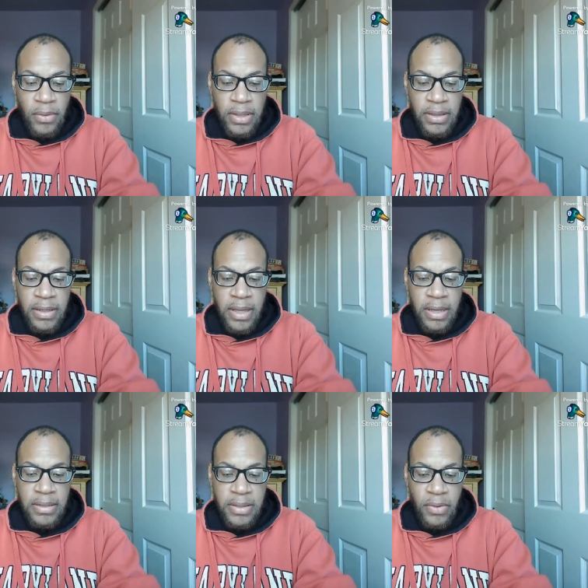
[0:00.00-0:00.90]
only thing I
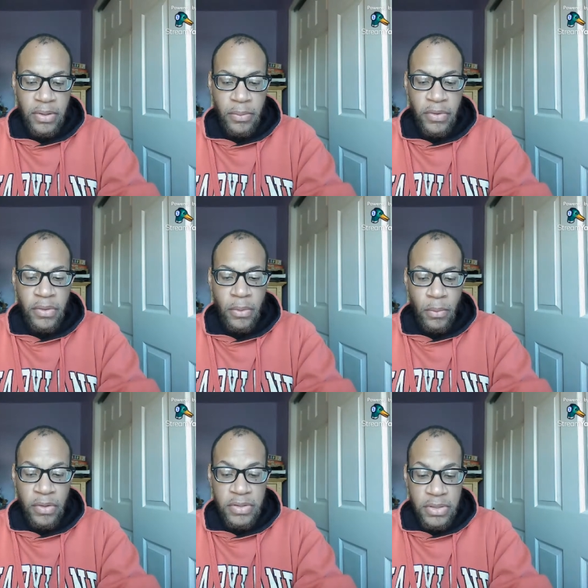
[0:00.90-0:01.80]
could tell them
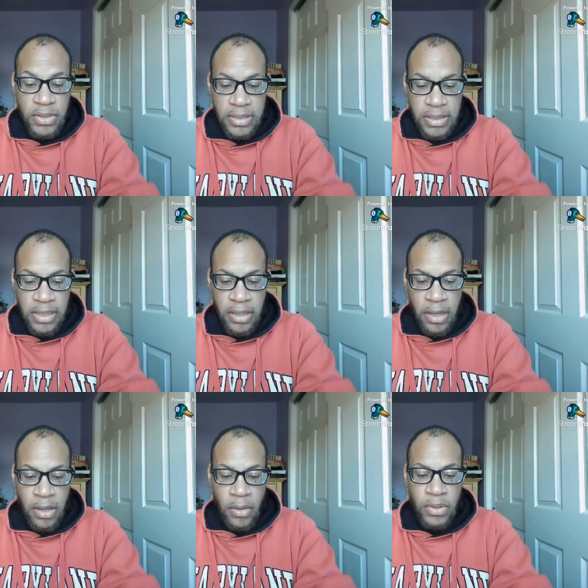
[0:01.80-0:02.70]
with certainty
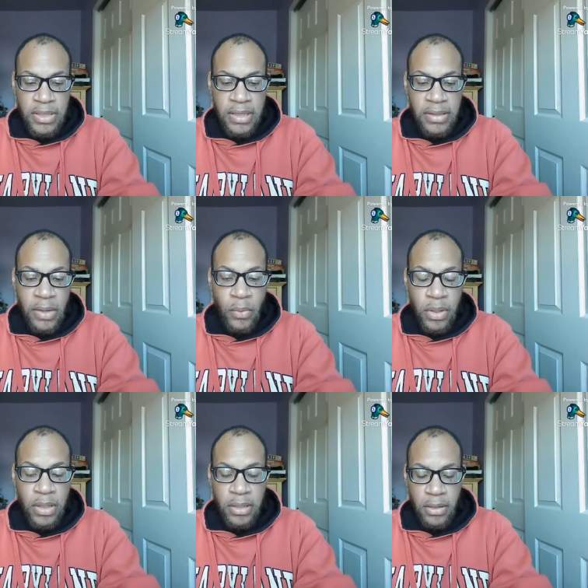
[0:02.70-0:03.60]
was that they
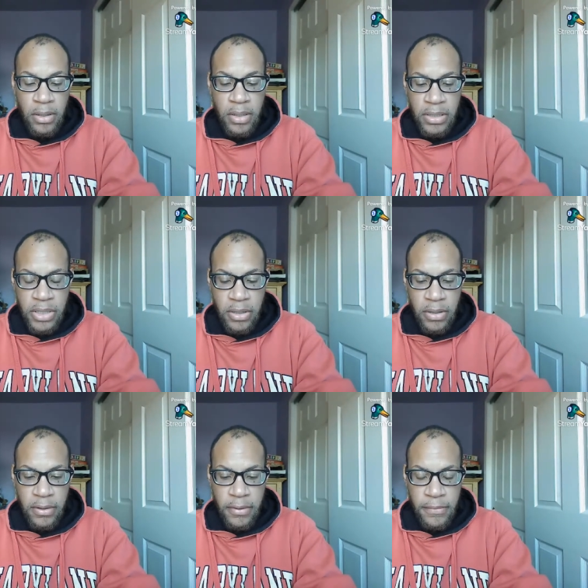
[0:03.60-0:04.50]
would hurt each other.